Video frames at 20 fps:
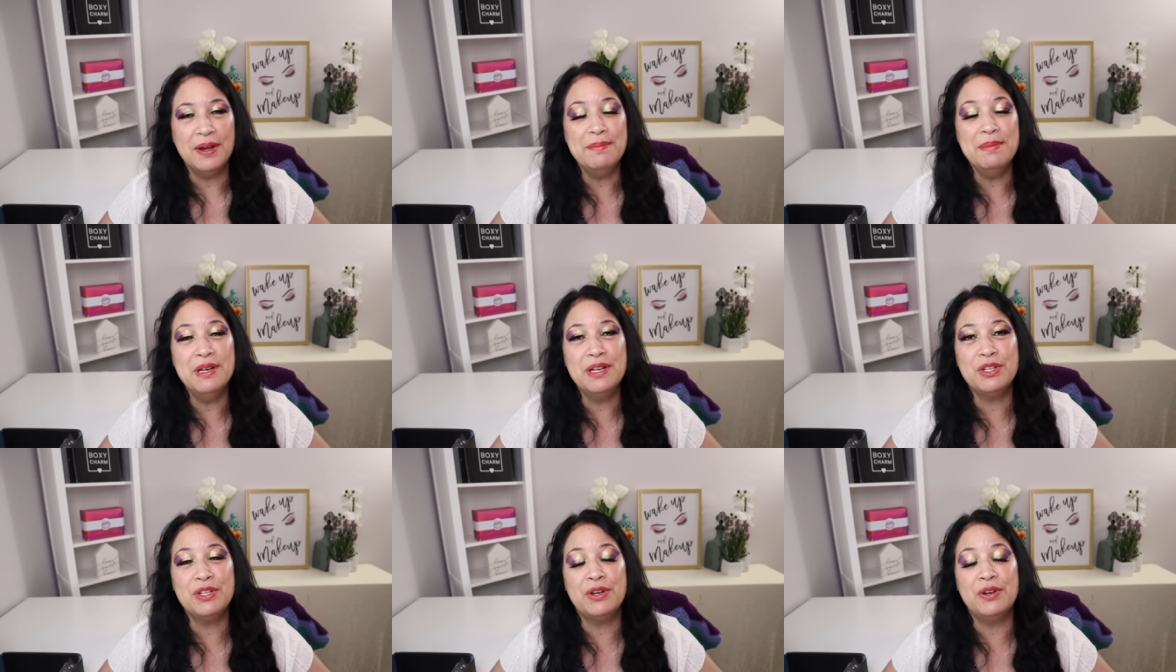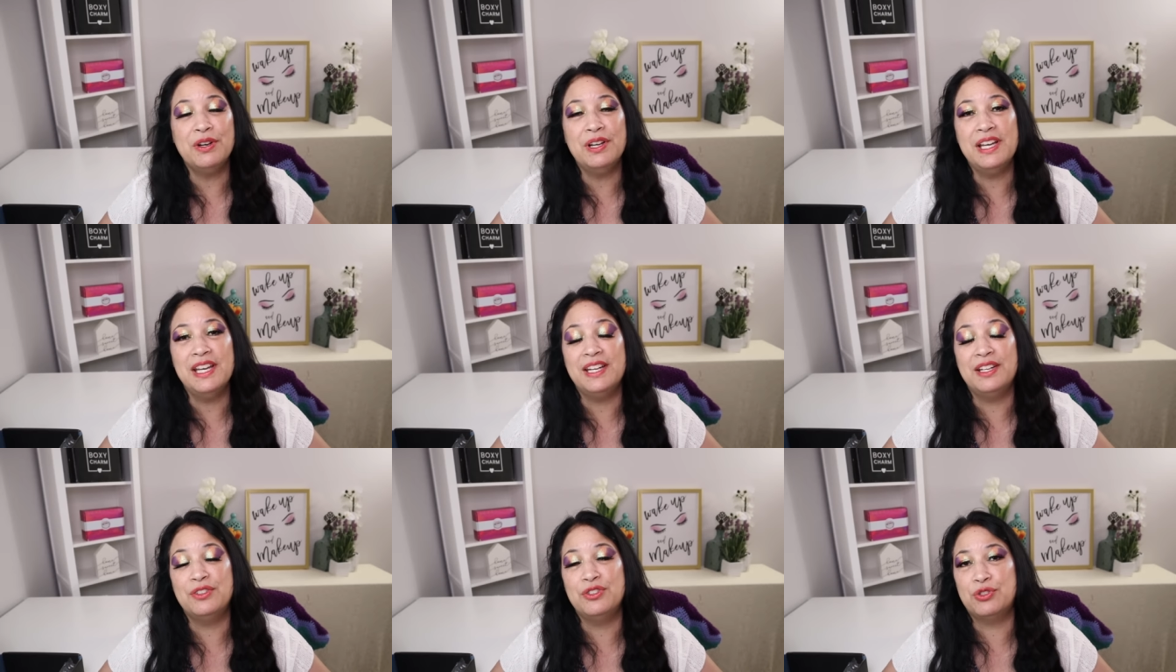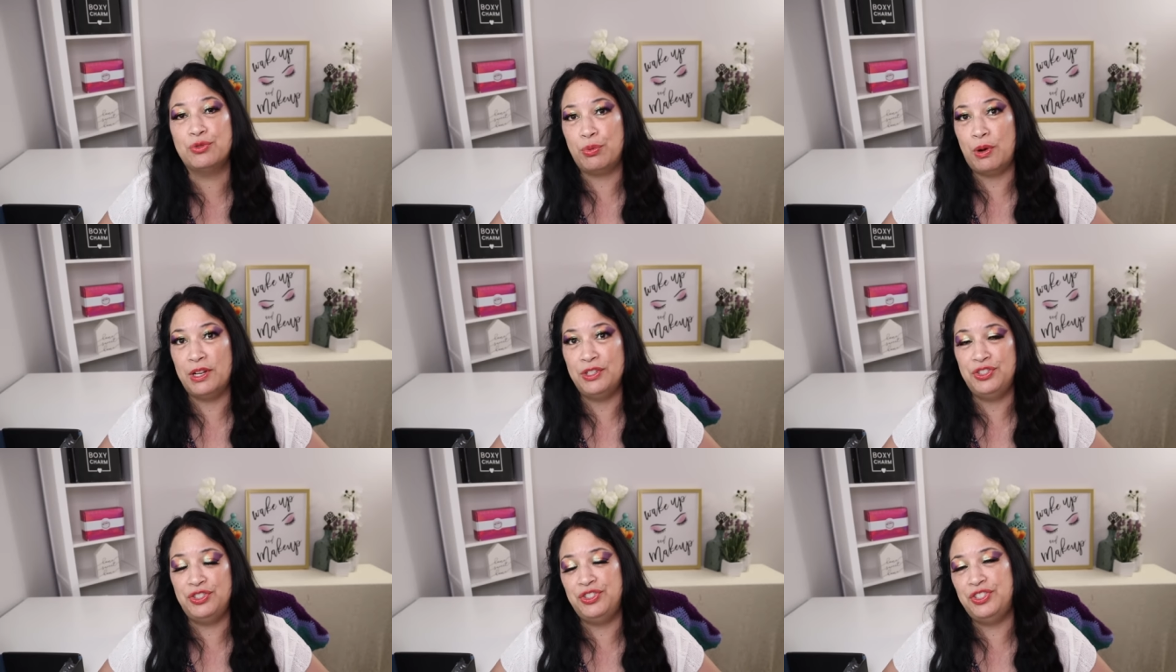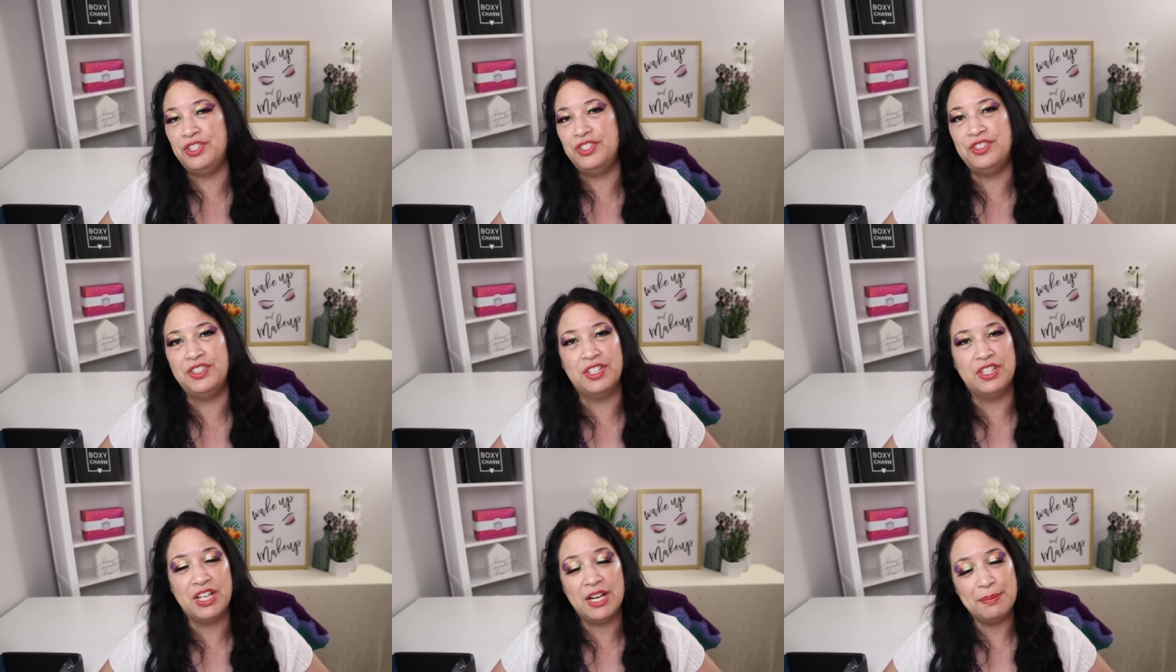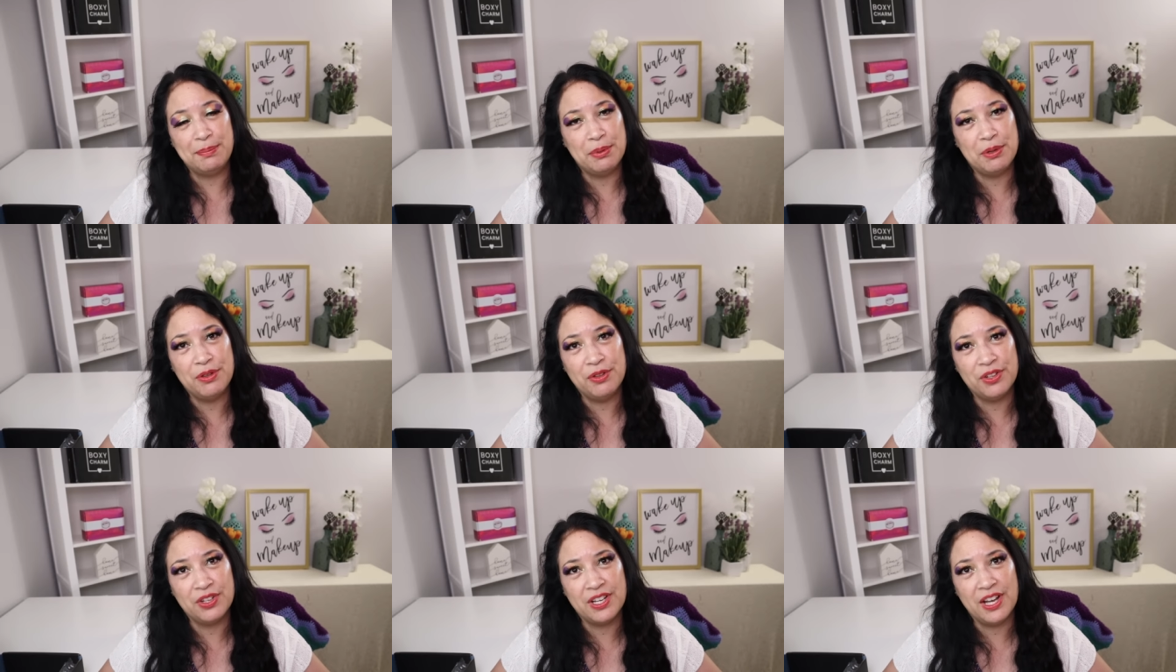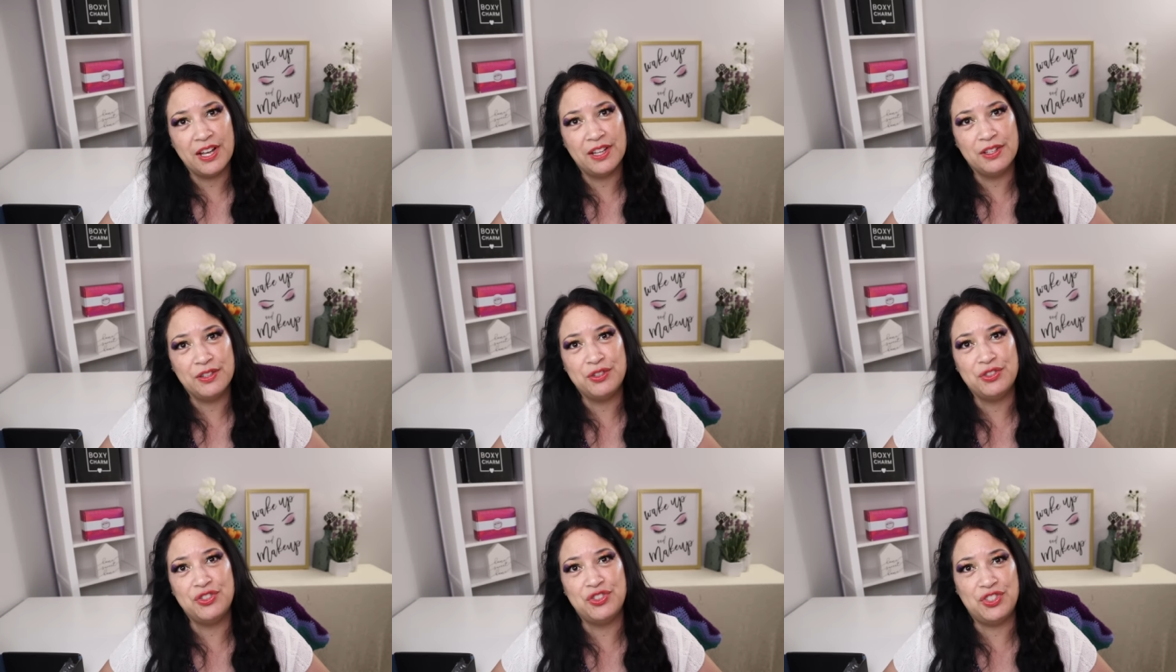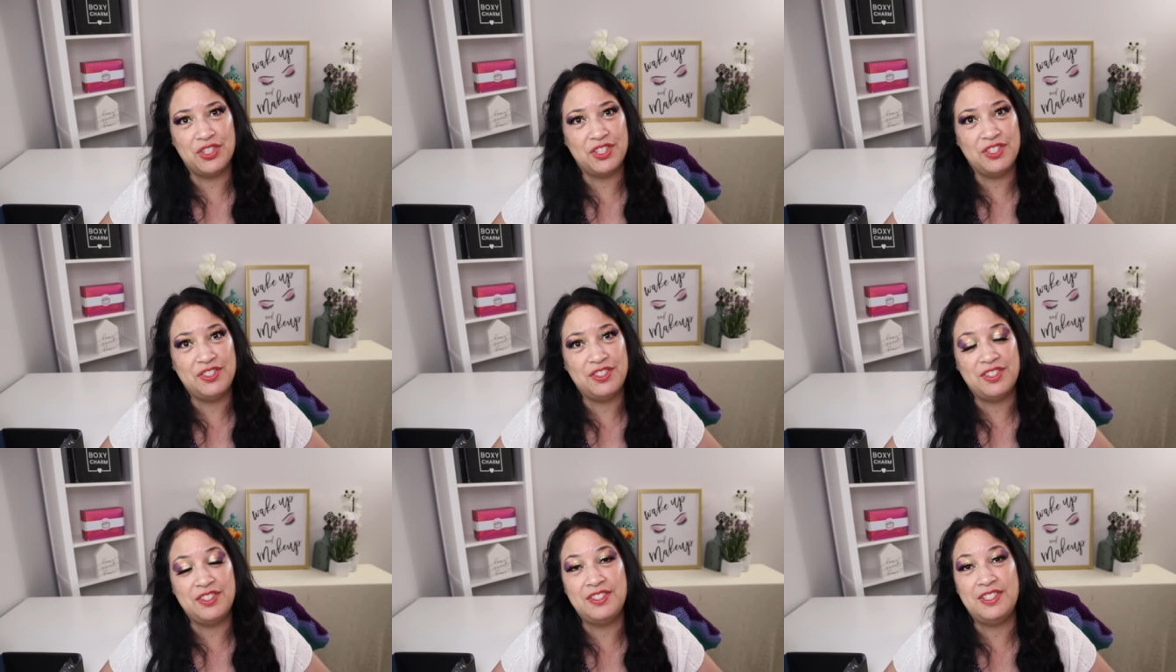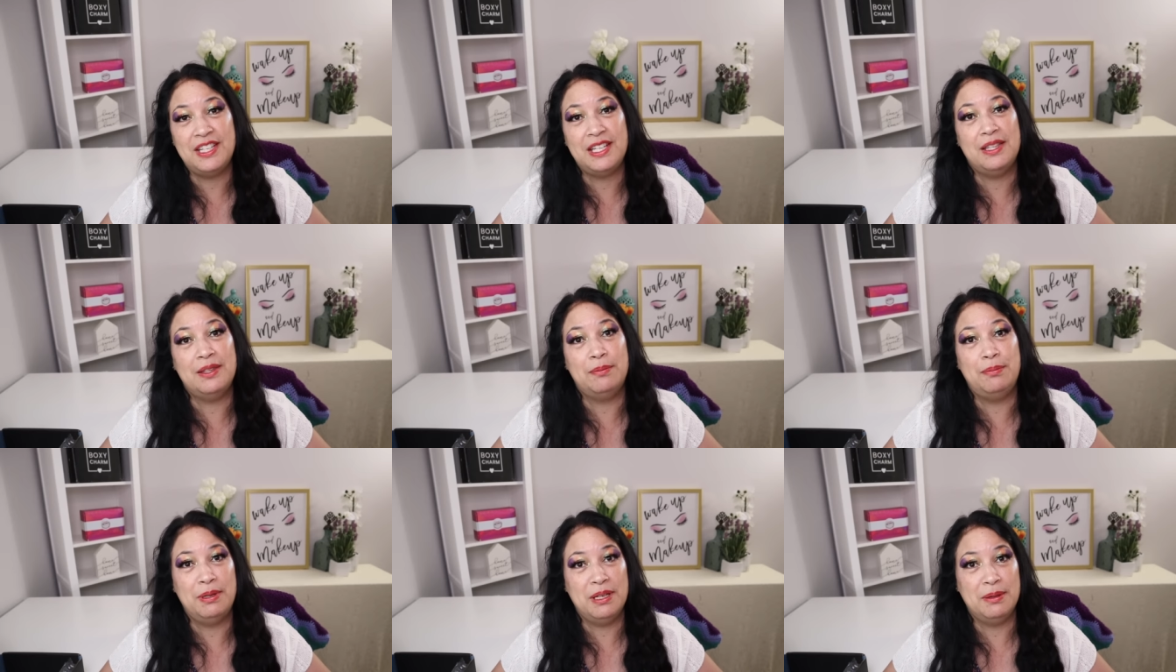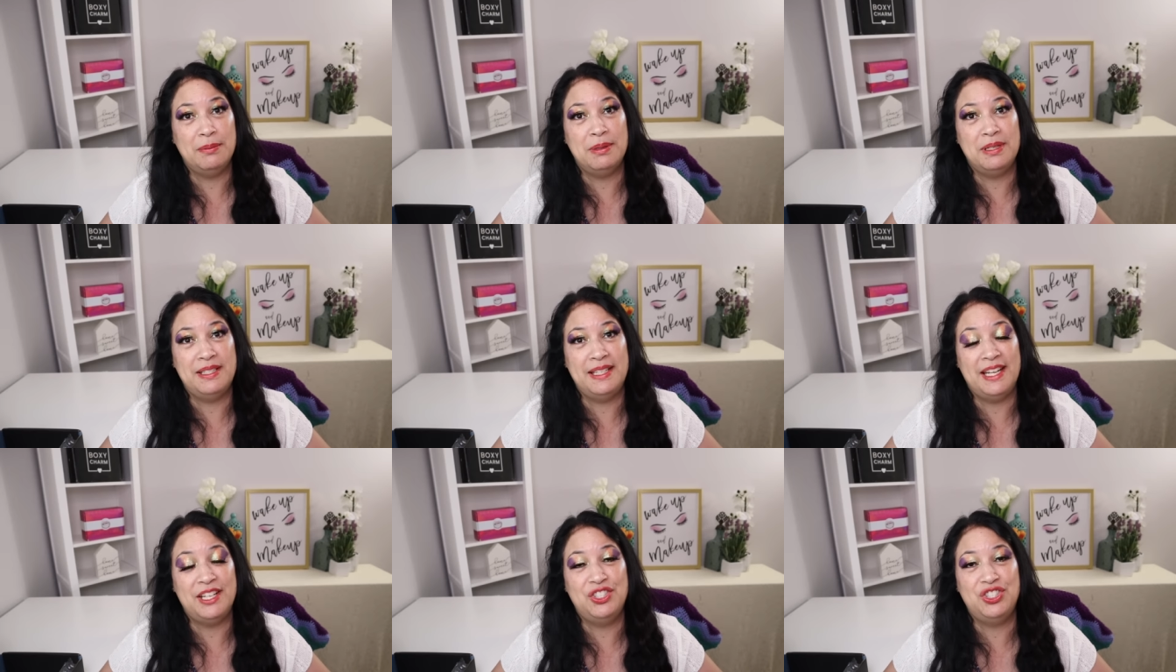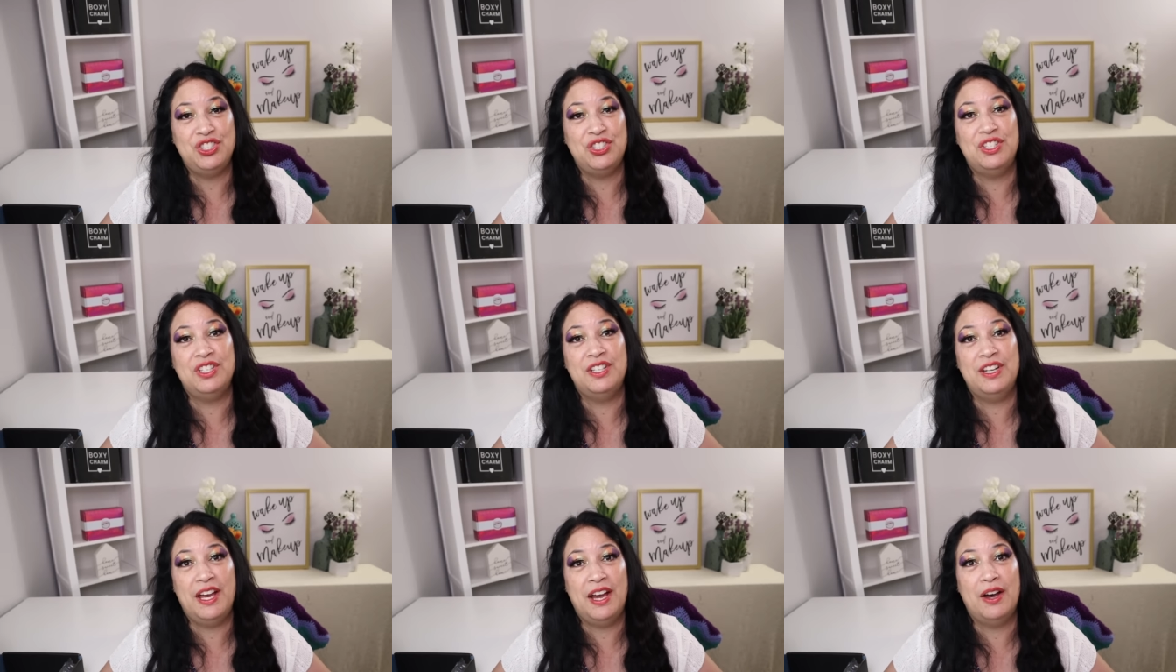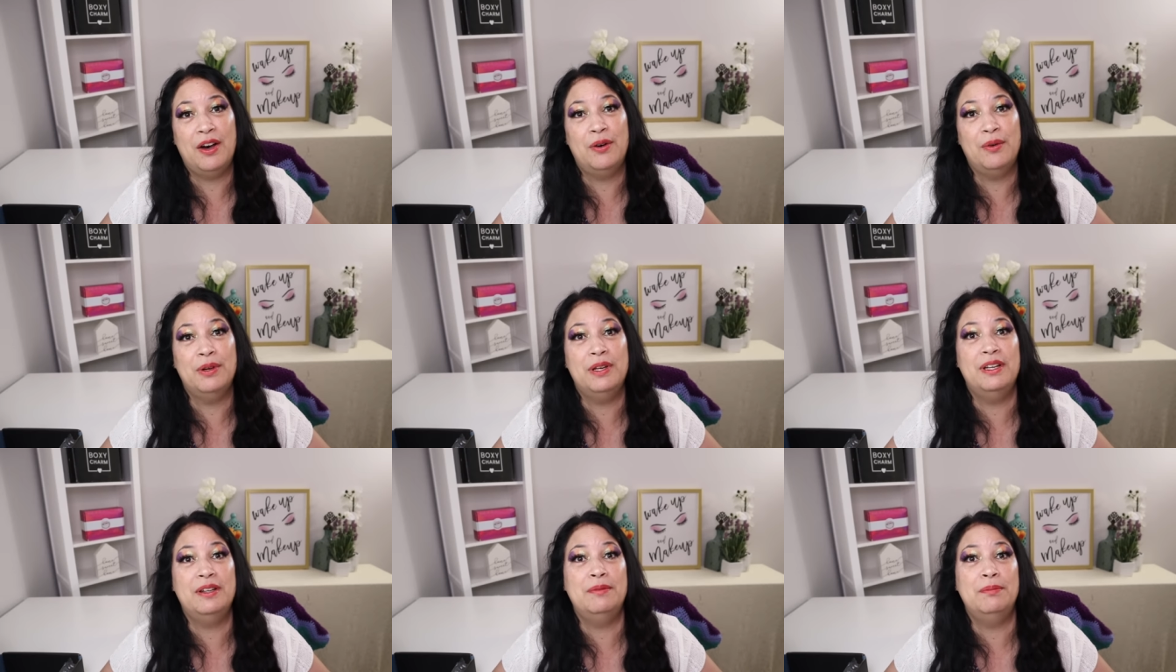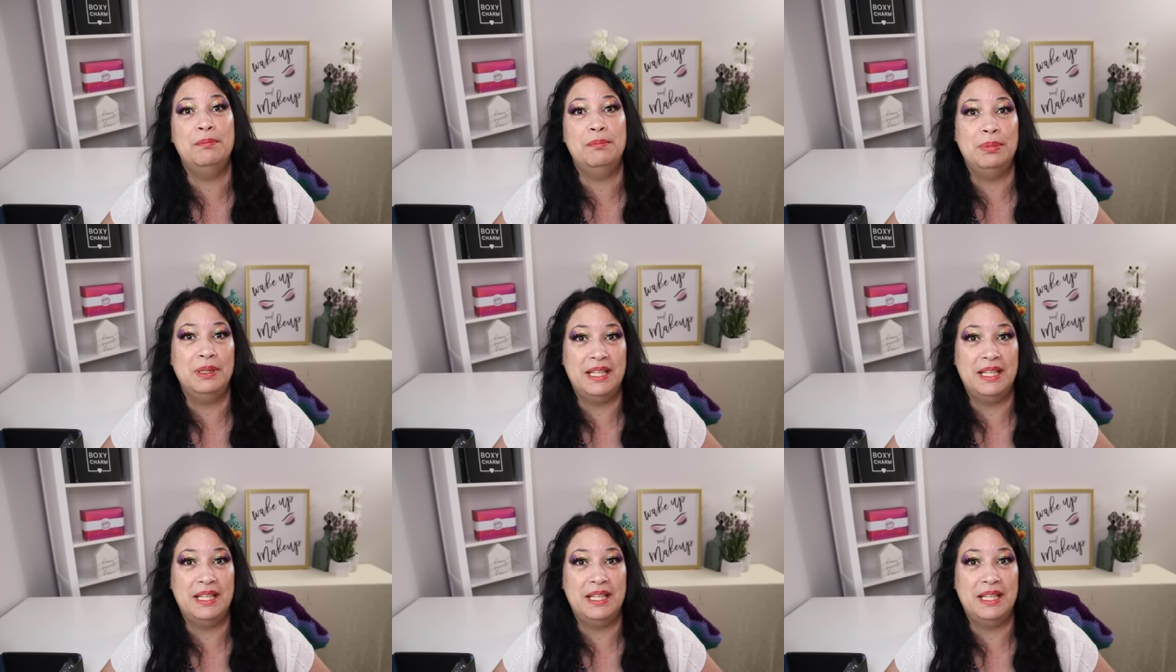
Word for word: I'm going to go ahead and swatch just a couple of the colors just to see the pigmentation and how it